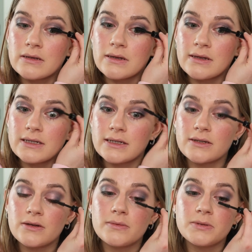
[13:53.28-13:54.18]
So this is
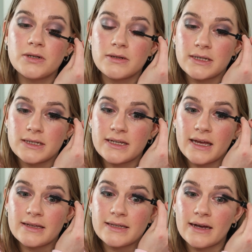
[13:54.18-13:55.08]
a good opportunity to
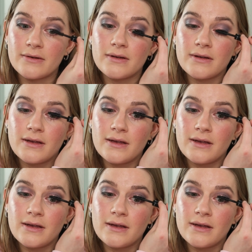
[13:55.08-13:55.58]
get this out